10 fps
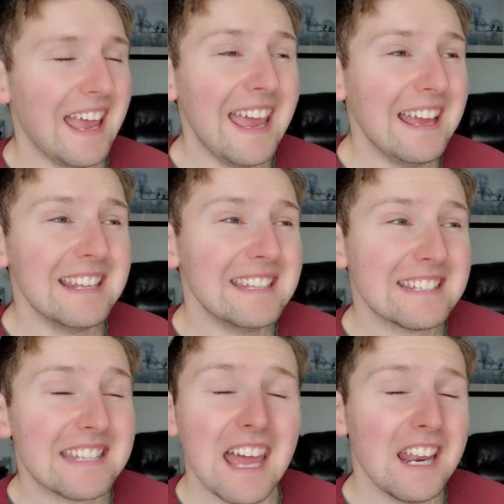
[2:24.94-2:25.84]
And
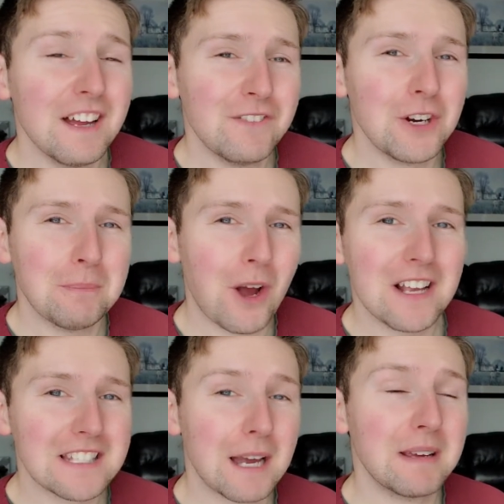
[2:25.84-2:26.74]
instead of your
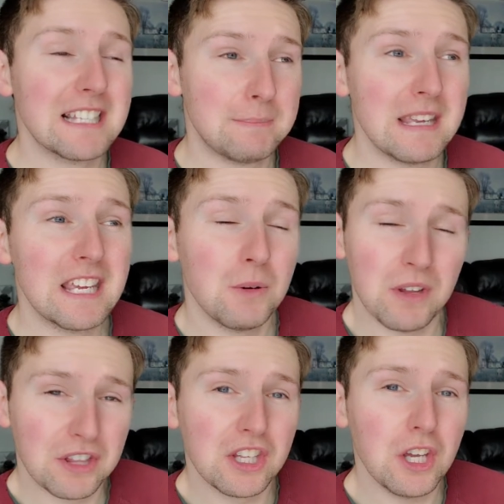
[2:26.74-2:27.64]
boss coming and speaking
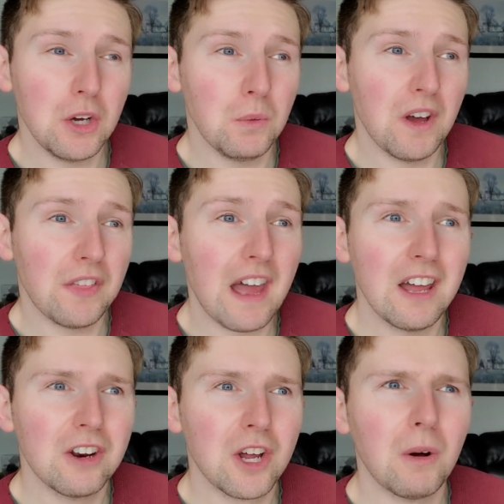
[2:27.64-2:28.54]
with you with,
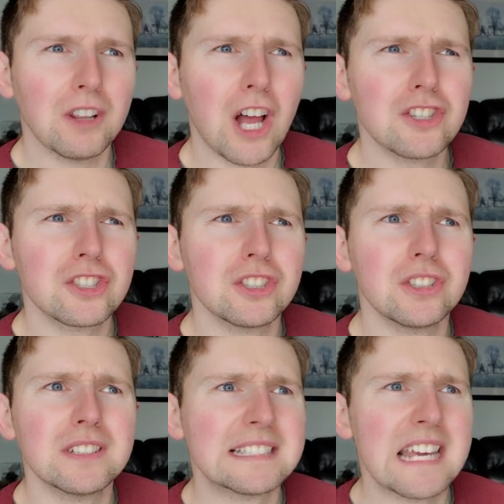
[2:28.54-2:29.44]
a
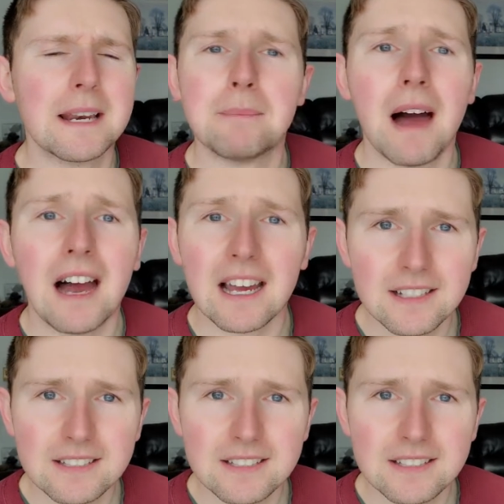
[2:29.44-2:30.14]
logical state of mind,